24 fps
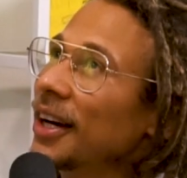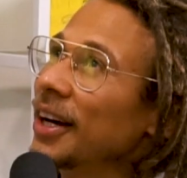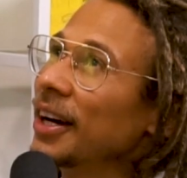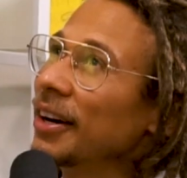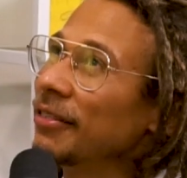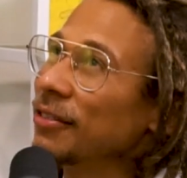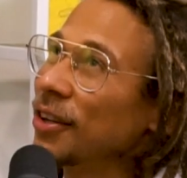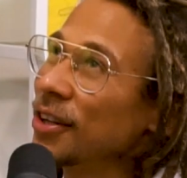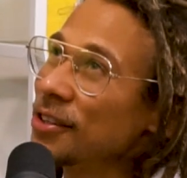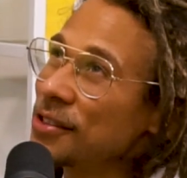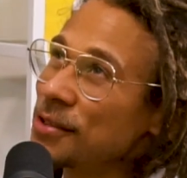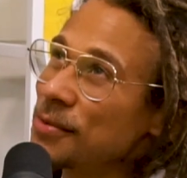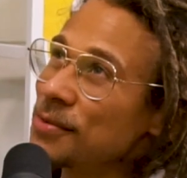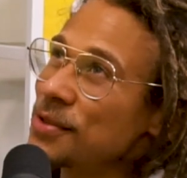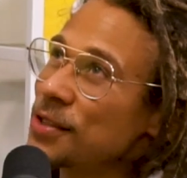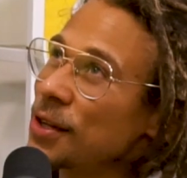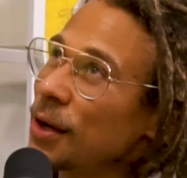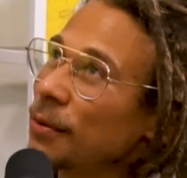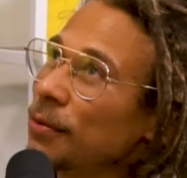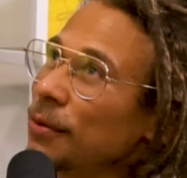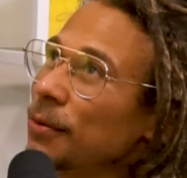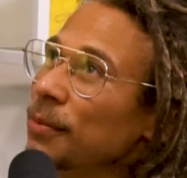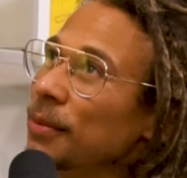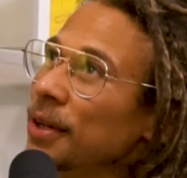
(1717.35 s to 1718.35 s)
I've done some
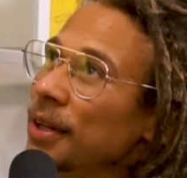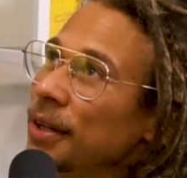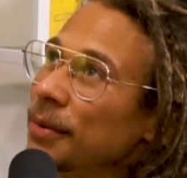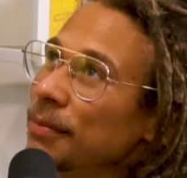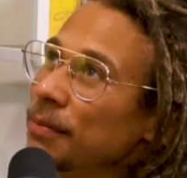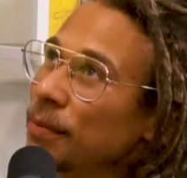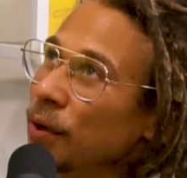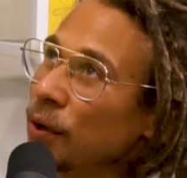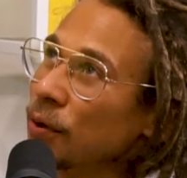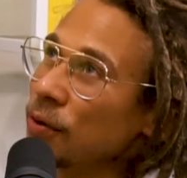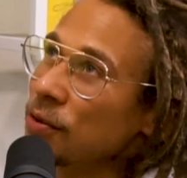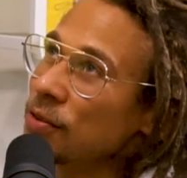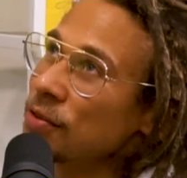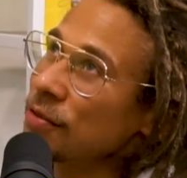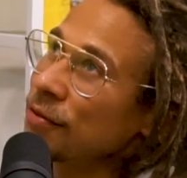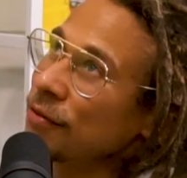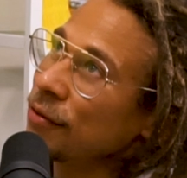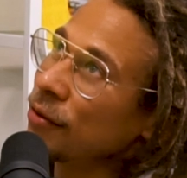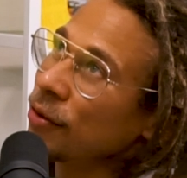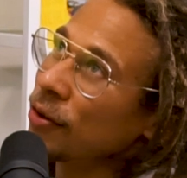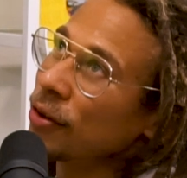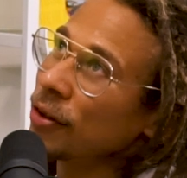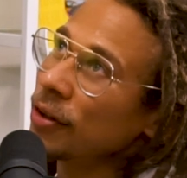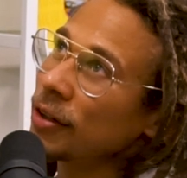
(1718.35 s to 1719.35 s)
supplement posts
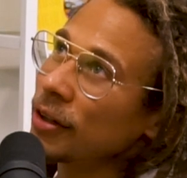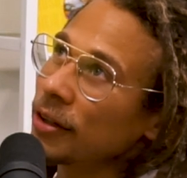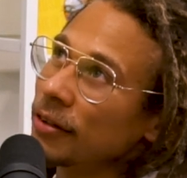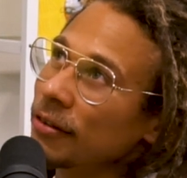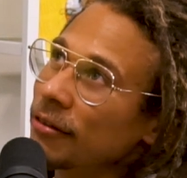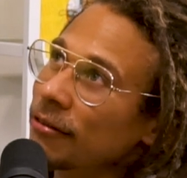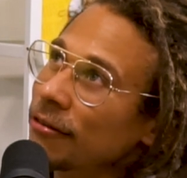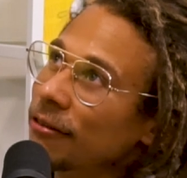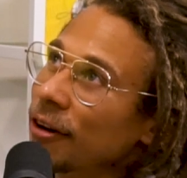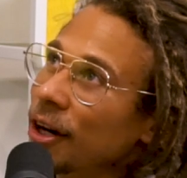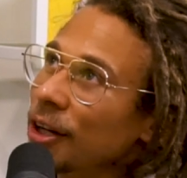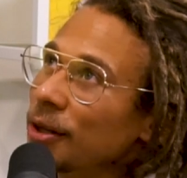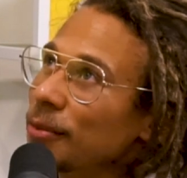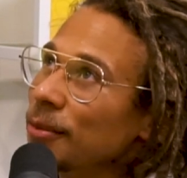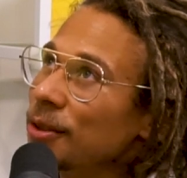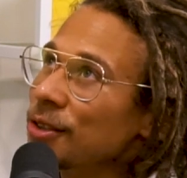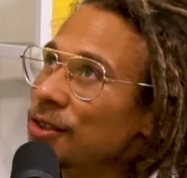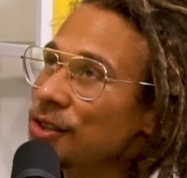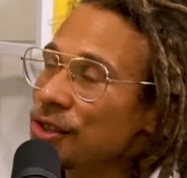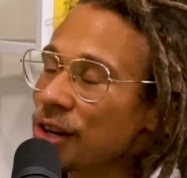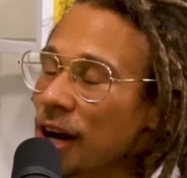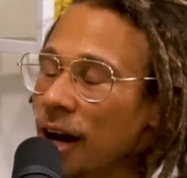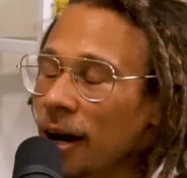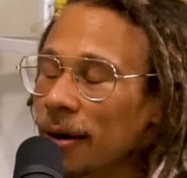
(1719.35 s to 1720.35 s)
for Vitamin
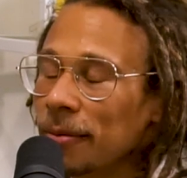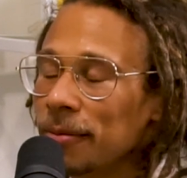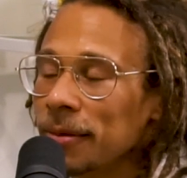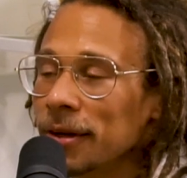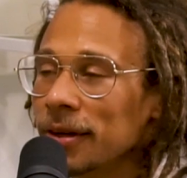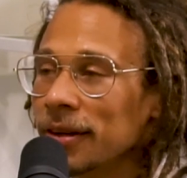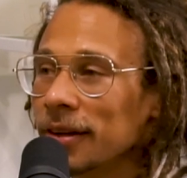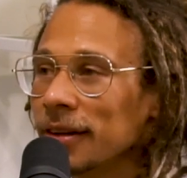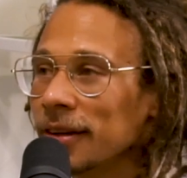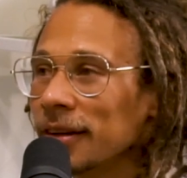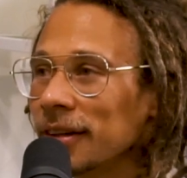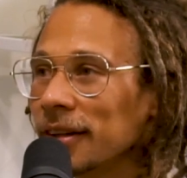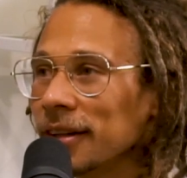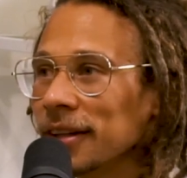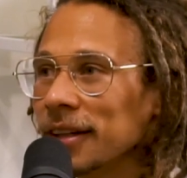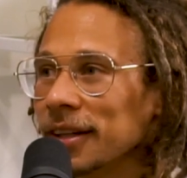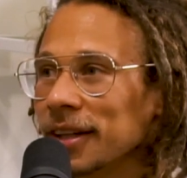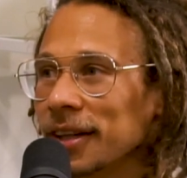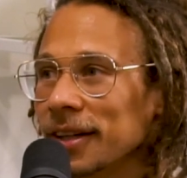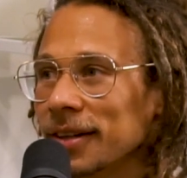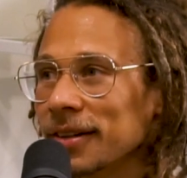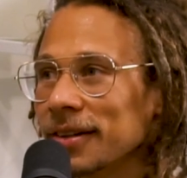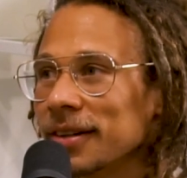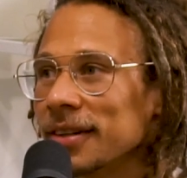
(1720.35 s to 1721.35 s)
Shop, you
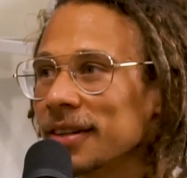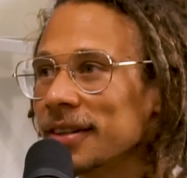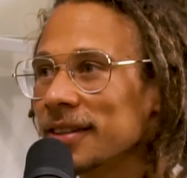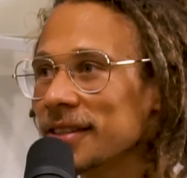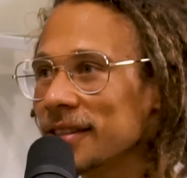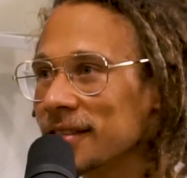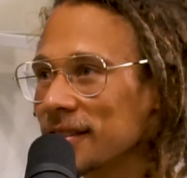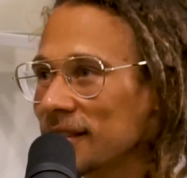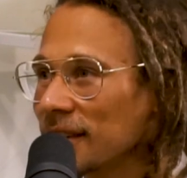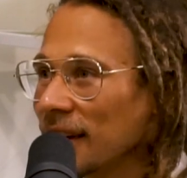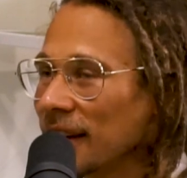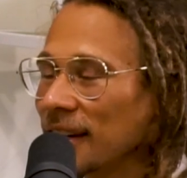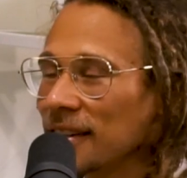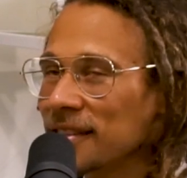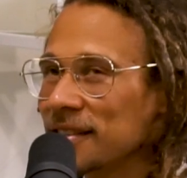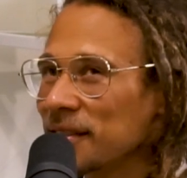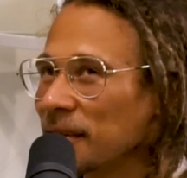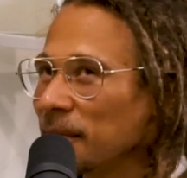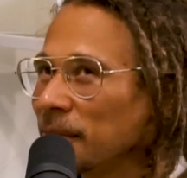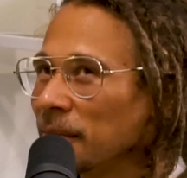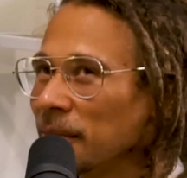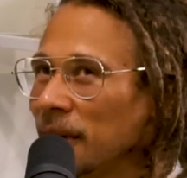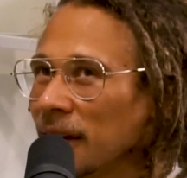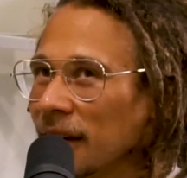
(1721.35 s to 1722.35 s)
know, just like
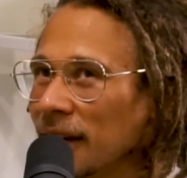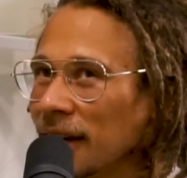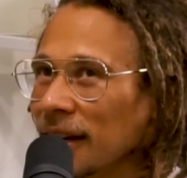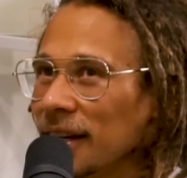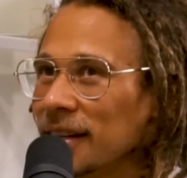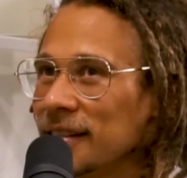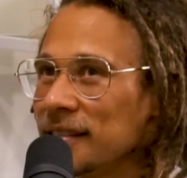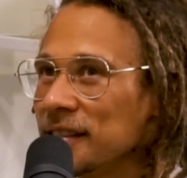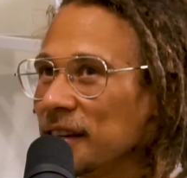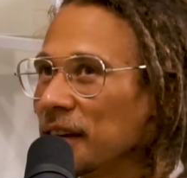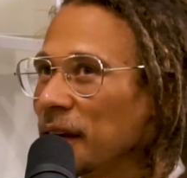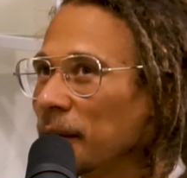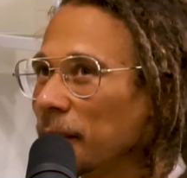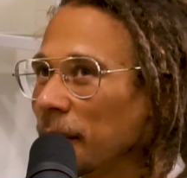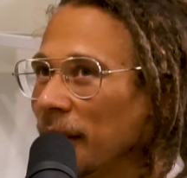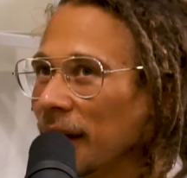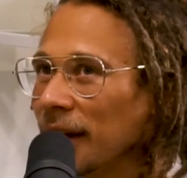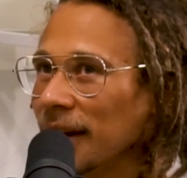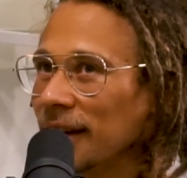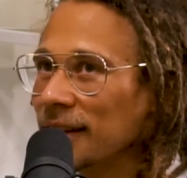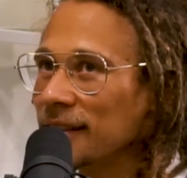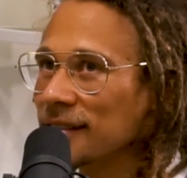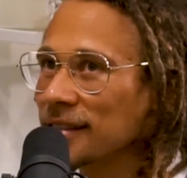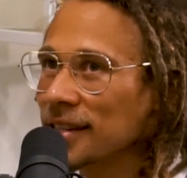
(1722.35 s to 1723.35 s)
some
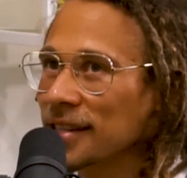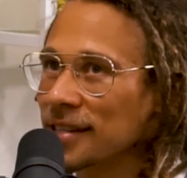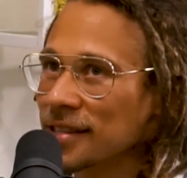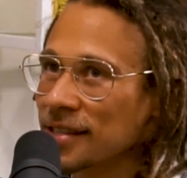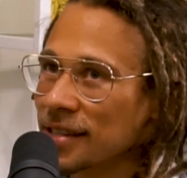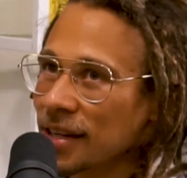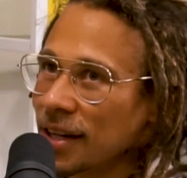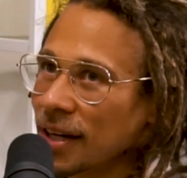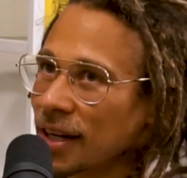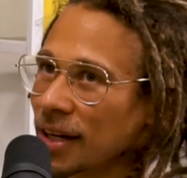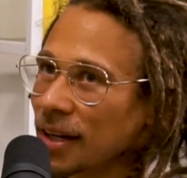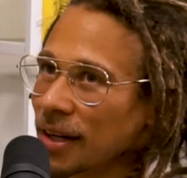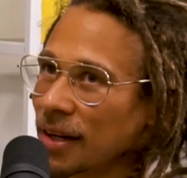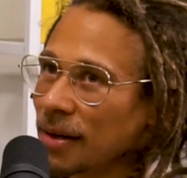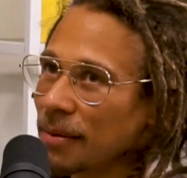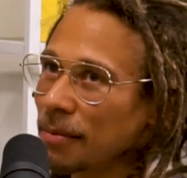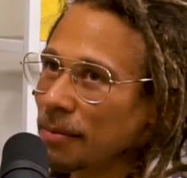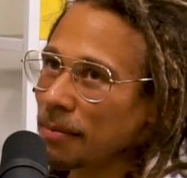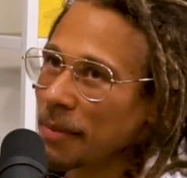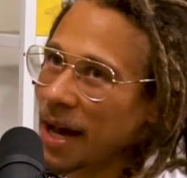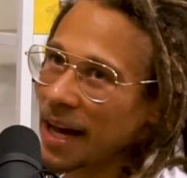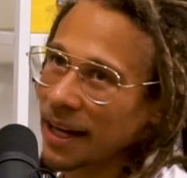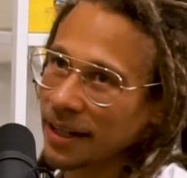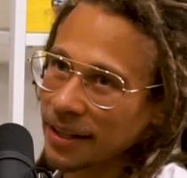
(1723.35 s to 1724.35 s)
ZMA. It's this
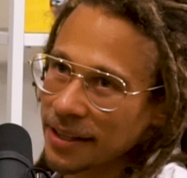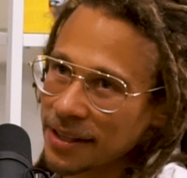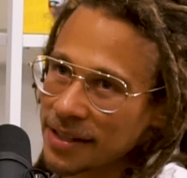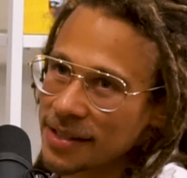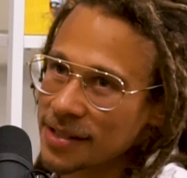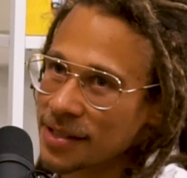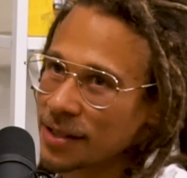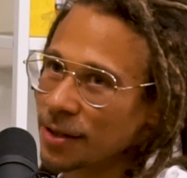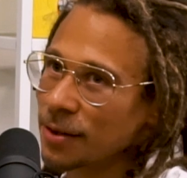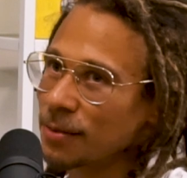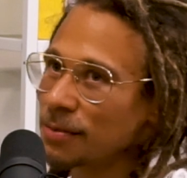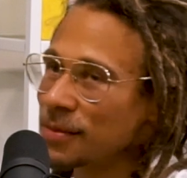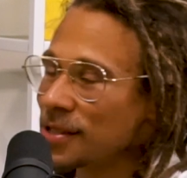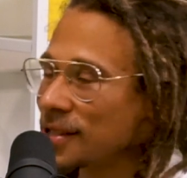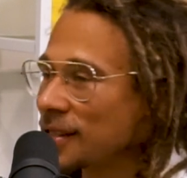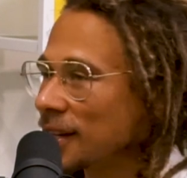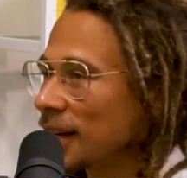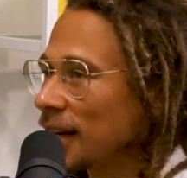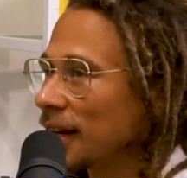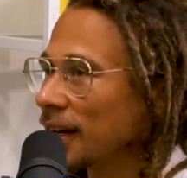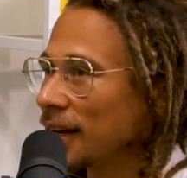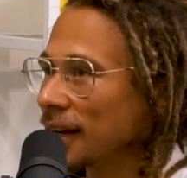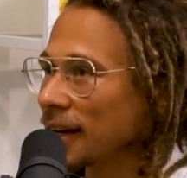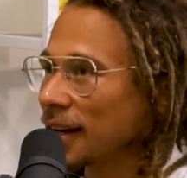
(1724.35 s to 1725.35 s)
magnesium
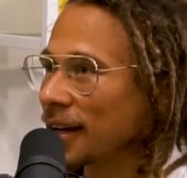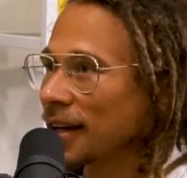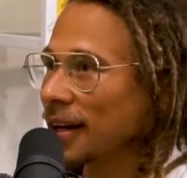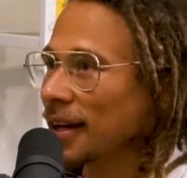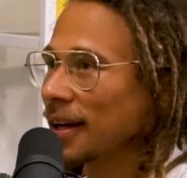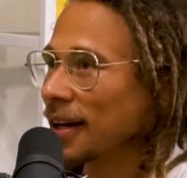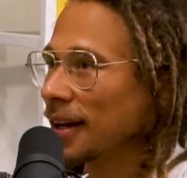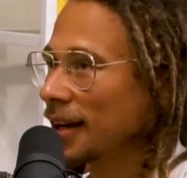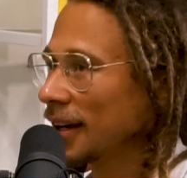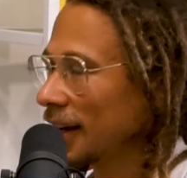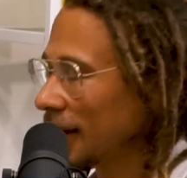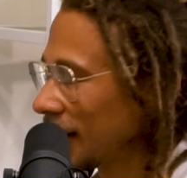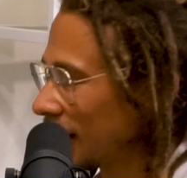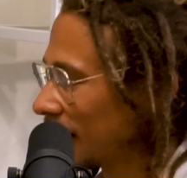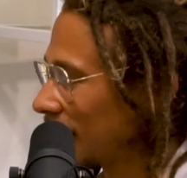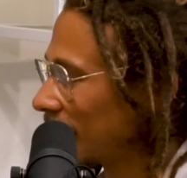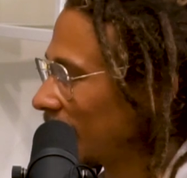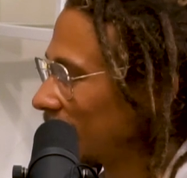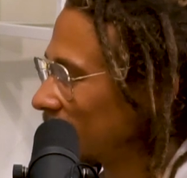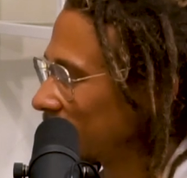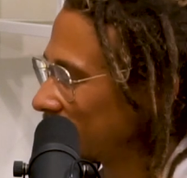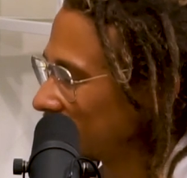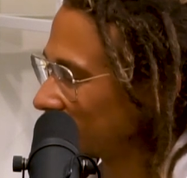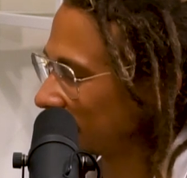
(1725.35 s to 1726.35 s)
zinc
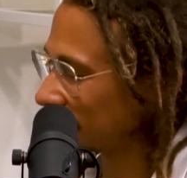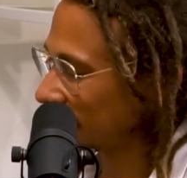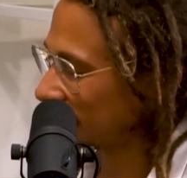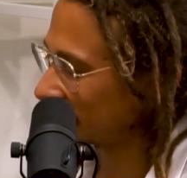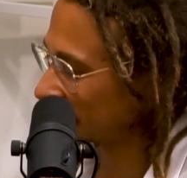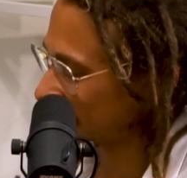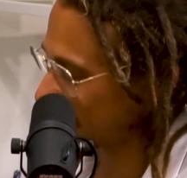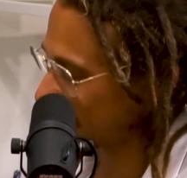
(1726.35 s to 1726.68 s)
kind of